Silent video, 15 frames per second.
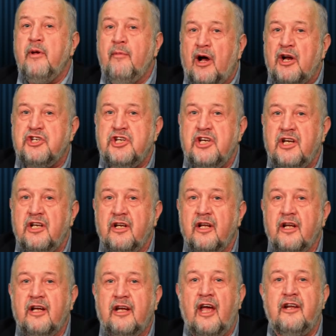machine
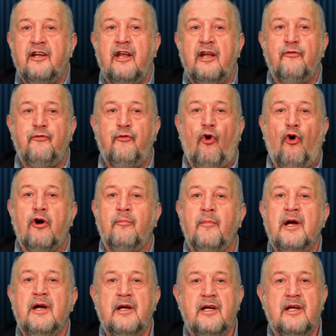can inform
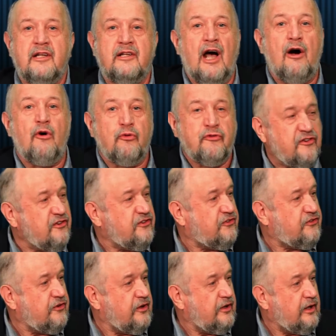
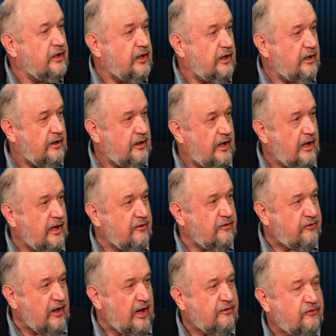thousands. And
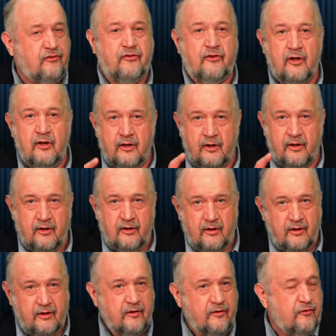that's
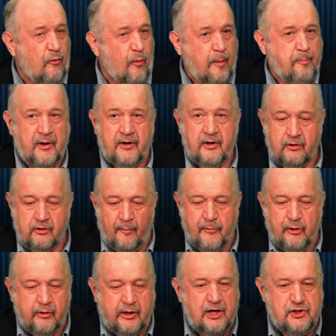the weapon.
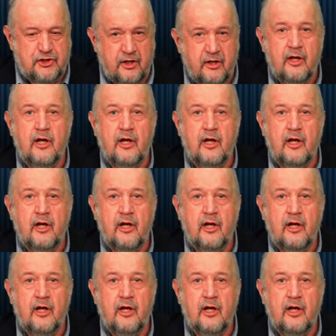Communication.